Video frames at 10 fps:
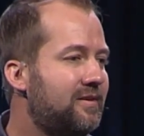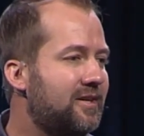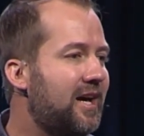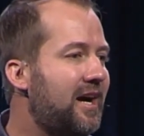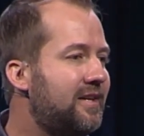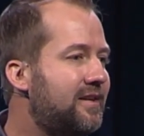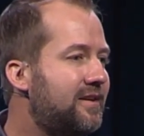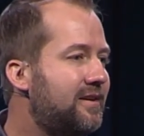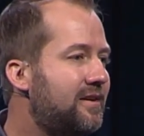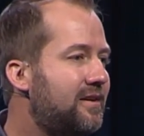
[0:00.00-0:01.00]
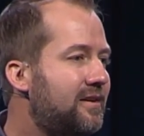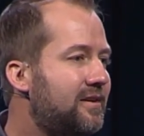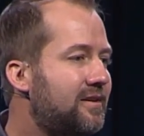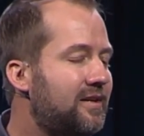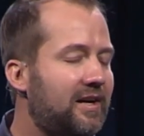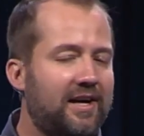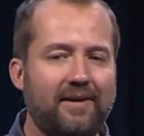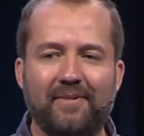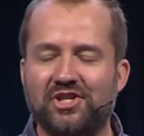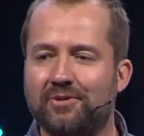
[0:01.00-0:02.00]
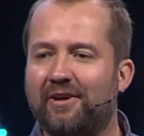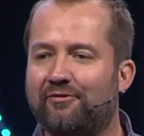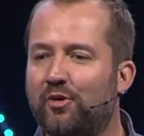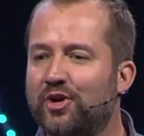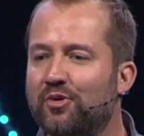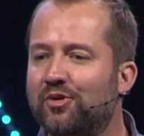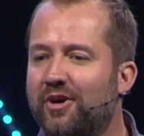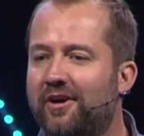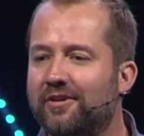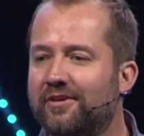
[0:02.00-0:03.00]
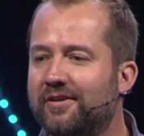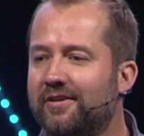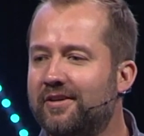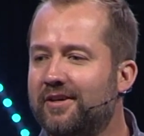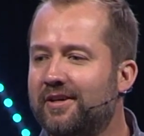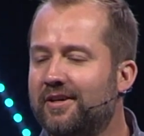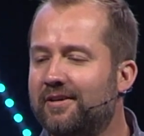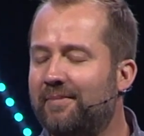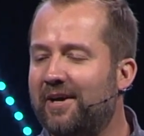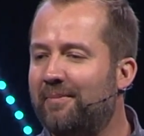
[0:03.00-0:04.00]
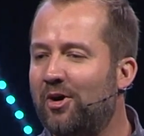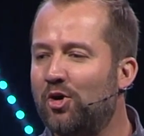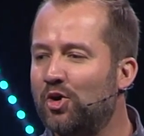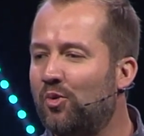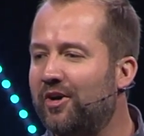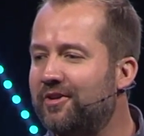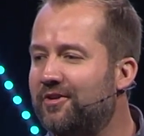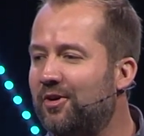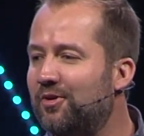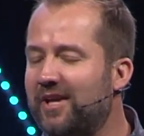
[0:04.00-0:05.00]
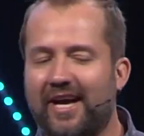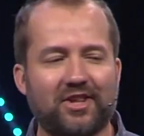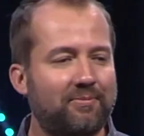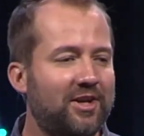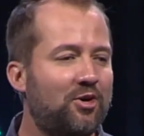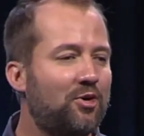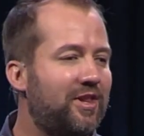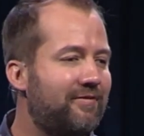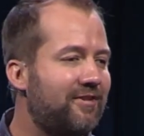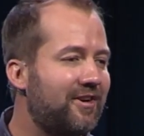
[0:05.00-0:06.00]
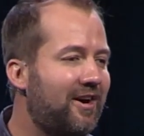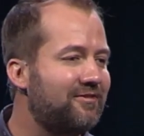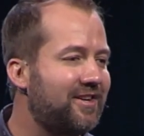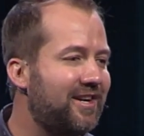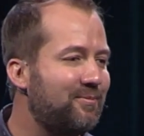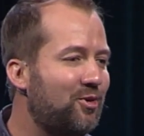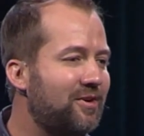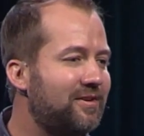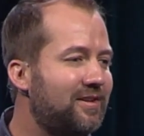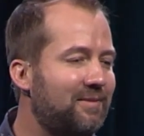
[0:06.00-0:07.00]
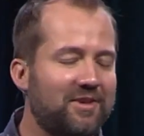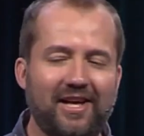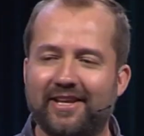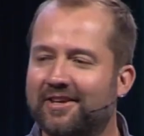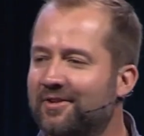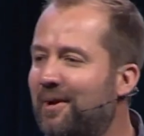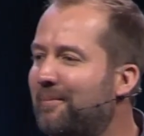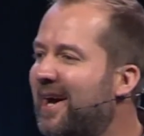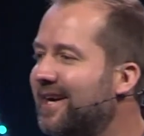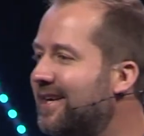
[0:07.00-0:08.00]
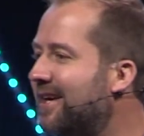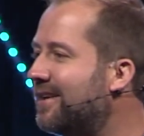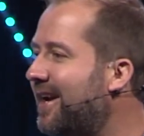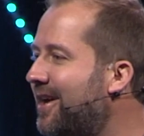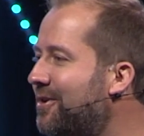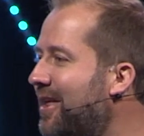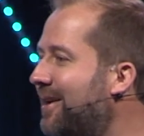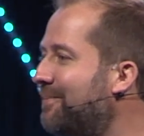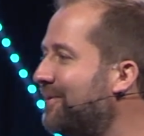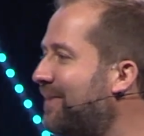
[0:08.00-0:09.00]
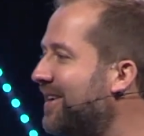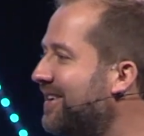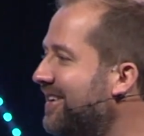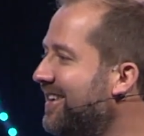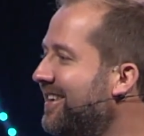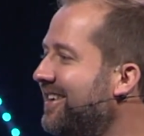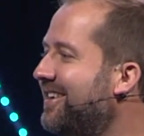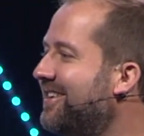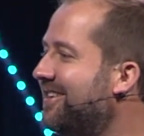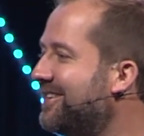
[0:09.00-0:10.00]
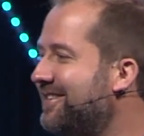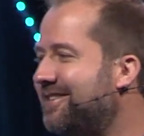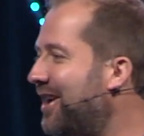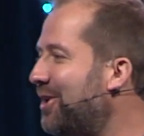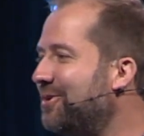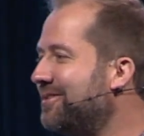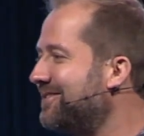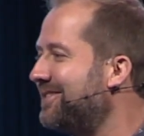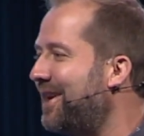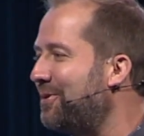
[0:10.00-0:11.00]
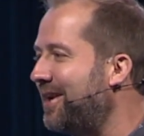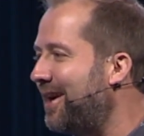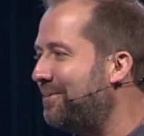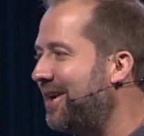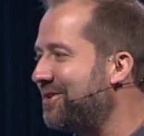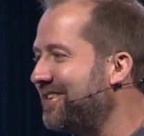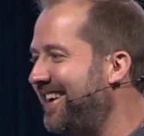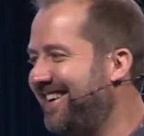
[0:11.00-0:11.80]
to God. Yeah, I mentioned my four year old daughter. My, my older ones don't ask me to hold them very often anymore. I'm glad because my back can't handle that. But my, no, not right now, Miles.